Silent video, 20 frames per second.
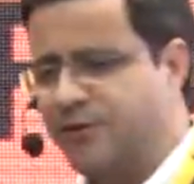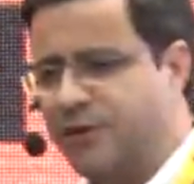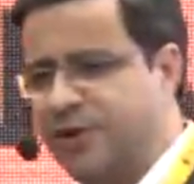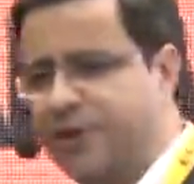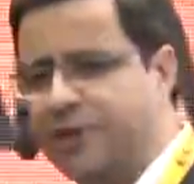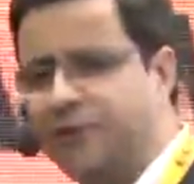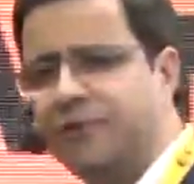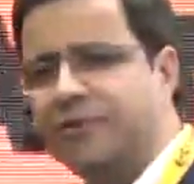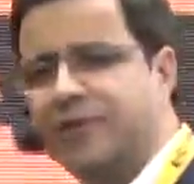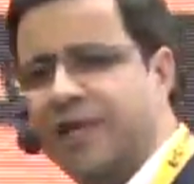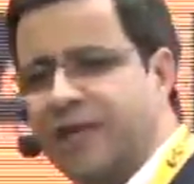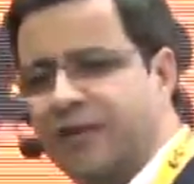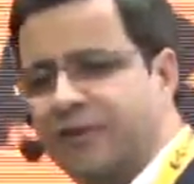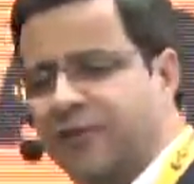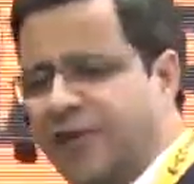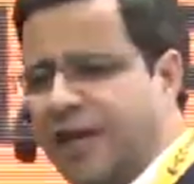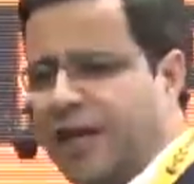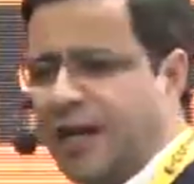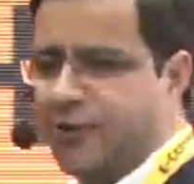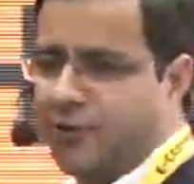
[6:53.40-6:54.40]
we knew that
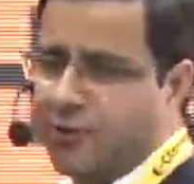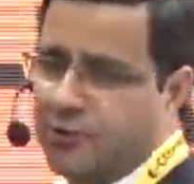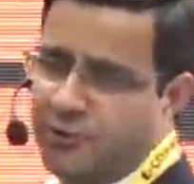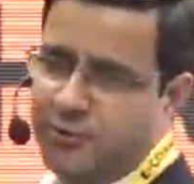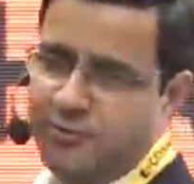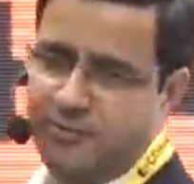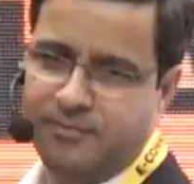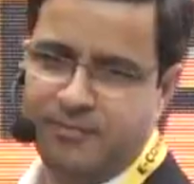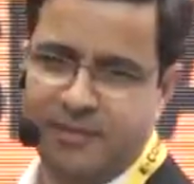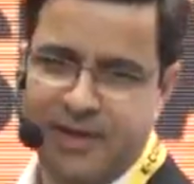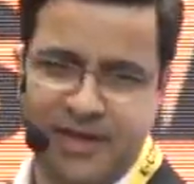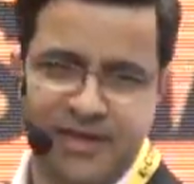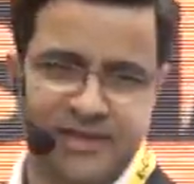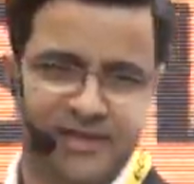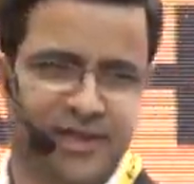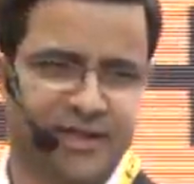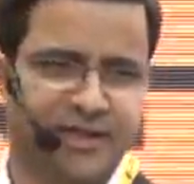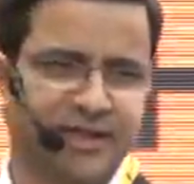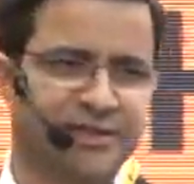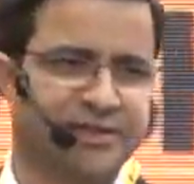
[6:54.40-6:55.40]
we had to make
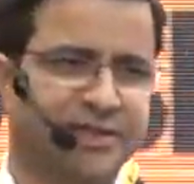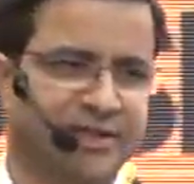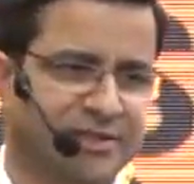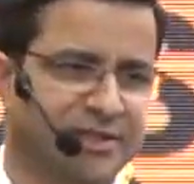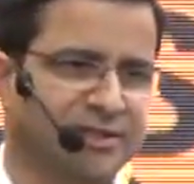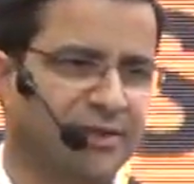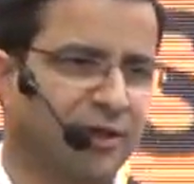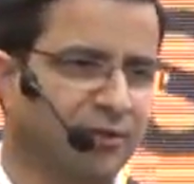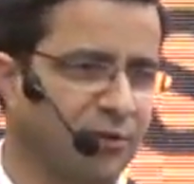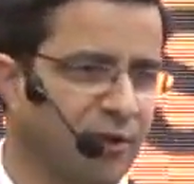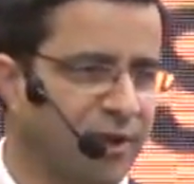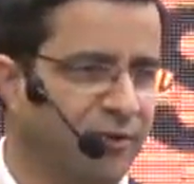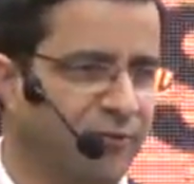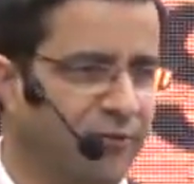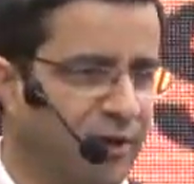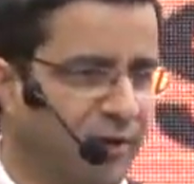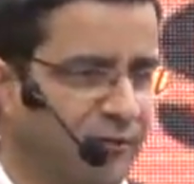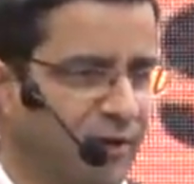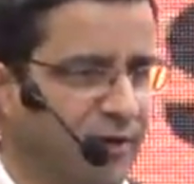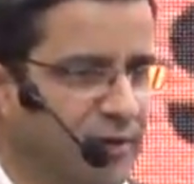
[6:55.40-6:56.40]
certain changes now going
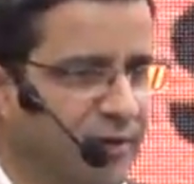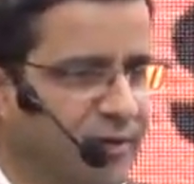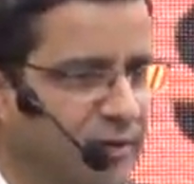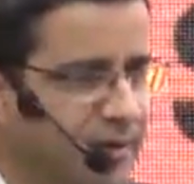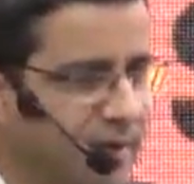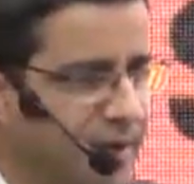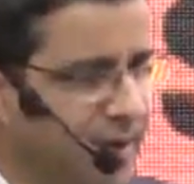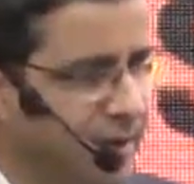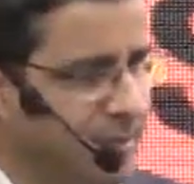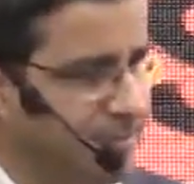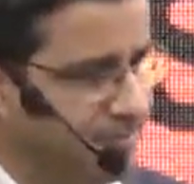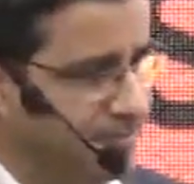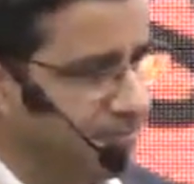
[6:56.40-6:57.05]
forward, right?